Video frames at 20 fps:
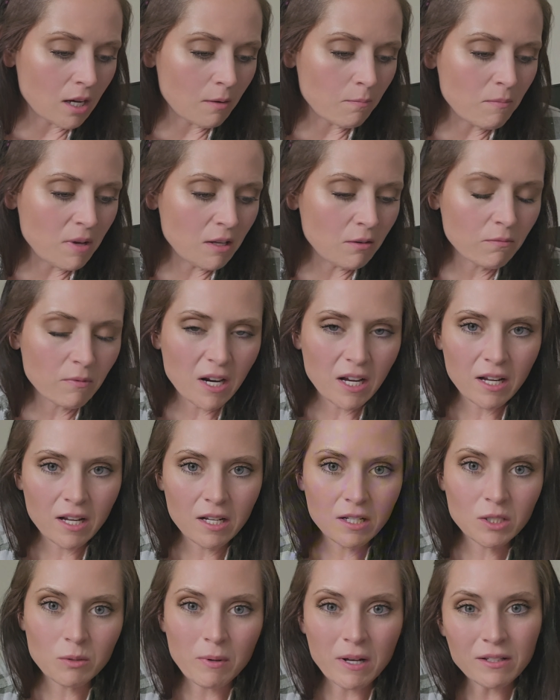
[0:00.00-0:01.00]

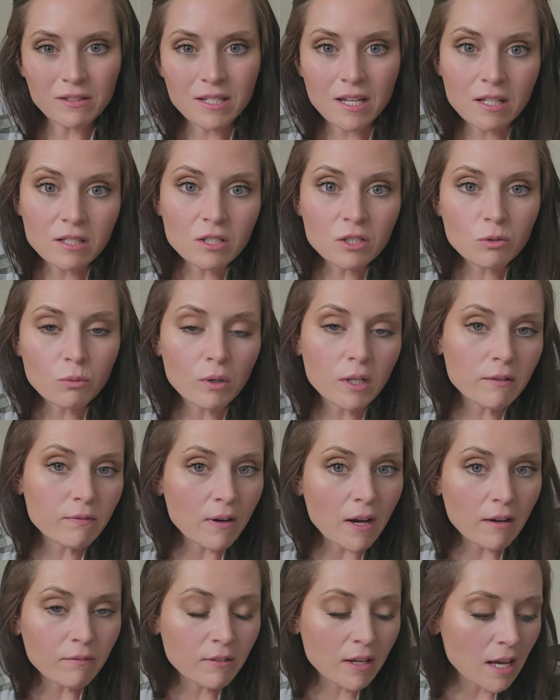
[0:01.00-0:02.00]
Mid-range, about 10 to
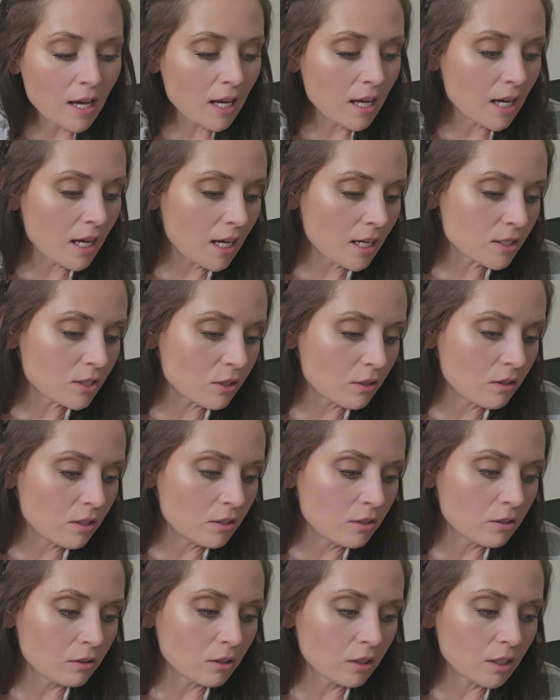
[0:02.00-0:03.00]
25K. So
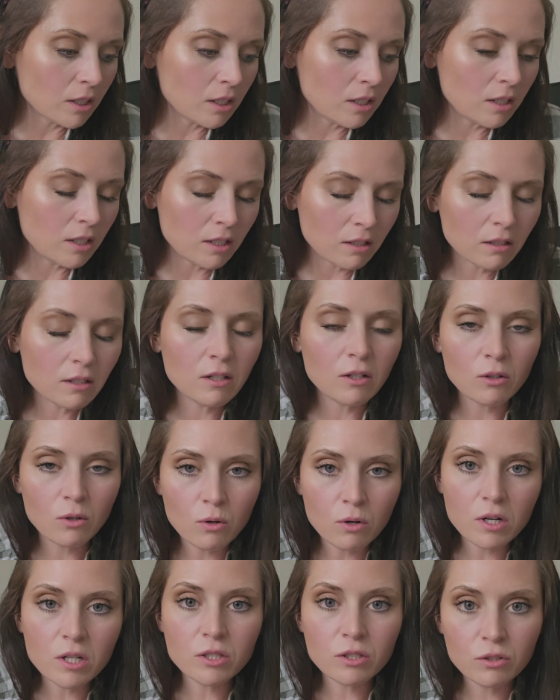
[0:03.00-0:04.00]
then you're looking at, of
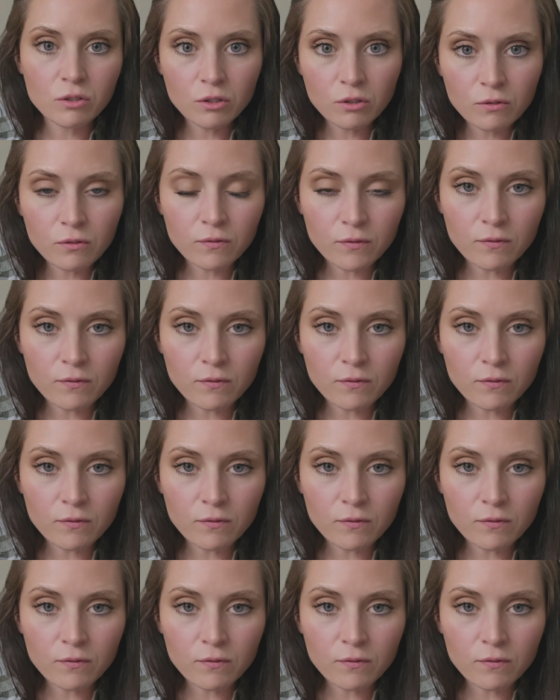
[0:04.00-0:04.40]
course, new